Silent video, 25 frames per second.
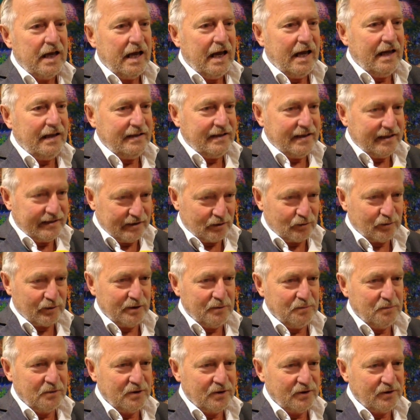And that
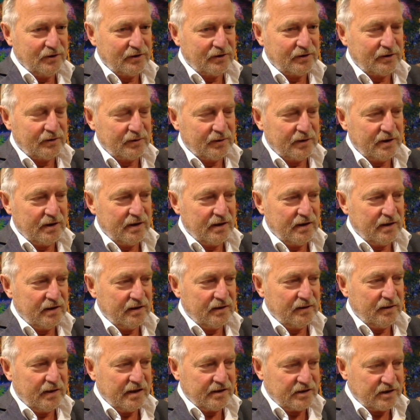agreement
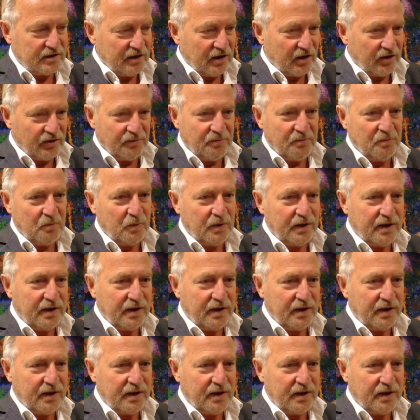has done